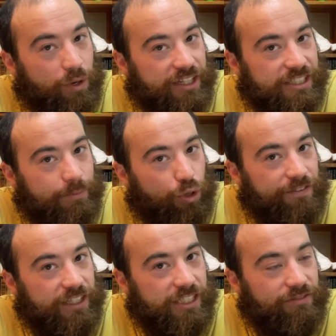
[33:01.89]
If you want to
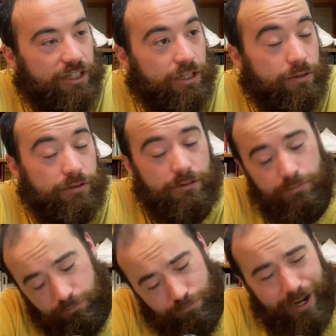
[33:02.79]
see more of these
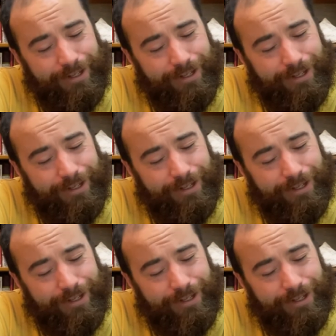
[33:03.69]
videos,